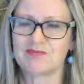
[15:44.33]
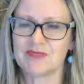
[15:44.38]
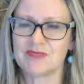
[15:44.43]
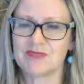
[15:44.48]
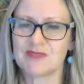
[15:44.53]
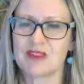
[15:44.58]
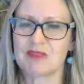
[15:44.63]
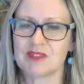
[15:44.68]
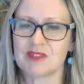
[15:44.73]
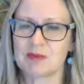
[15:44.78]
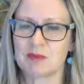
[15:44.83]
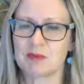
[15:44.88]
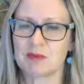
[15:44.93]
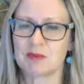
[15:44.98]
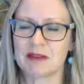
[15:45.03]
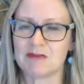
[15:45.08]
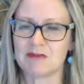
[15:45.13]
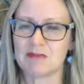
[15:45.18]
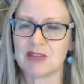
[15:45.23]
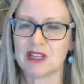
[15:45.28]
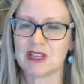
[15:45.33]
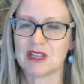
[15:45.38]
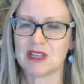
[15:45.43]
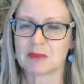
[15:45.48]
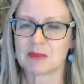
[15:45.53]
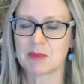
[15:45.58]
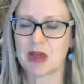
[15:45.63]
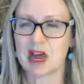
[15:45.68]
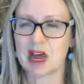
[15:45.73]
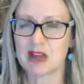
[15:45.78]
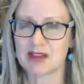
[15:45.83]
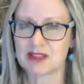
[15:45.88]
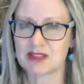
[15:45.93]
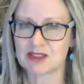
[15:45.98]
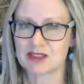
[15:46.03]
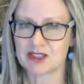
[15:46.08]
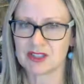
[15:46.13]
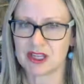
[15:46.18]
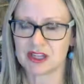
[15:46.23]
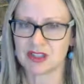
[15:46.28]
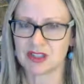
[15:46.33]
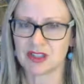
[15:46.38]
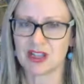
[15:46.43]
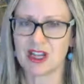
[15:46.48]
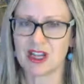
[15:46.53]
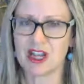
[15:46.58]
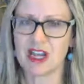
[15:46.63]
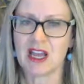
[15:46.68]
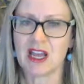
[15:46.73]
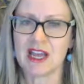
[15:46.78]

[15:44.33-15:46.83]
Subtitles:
Davis and Pierce parking station,